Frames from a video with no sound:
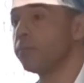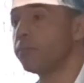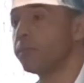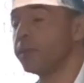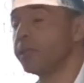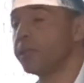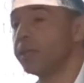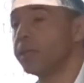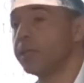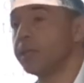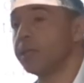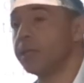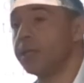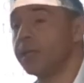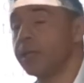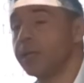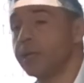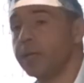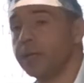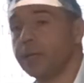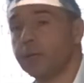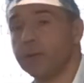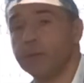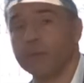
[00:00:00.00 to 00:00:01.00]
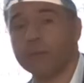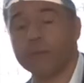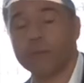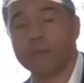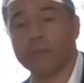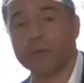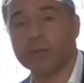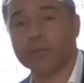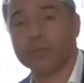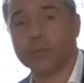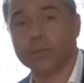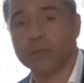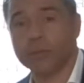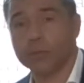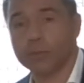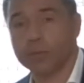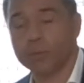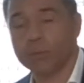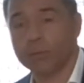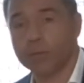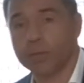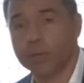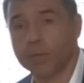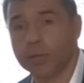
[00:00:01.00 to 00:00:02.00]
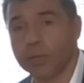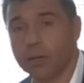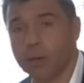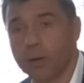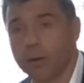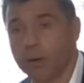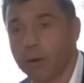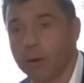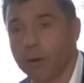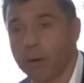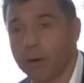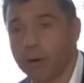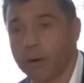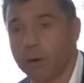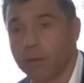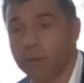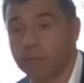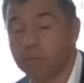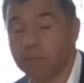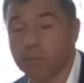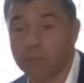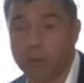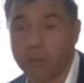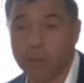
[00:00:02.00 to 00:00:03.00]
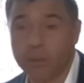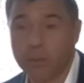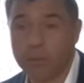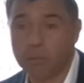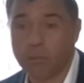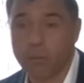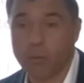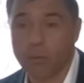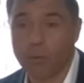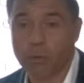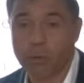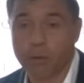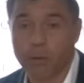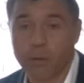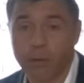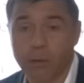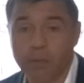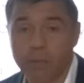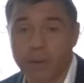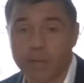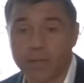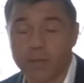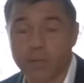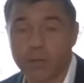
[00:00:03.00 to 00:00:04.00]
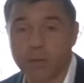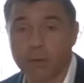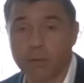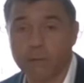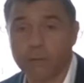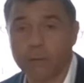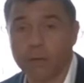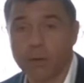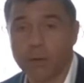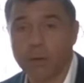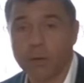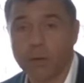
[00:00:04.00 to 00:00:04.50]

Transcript: but for reasons which are more a matter of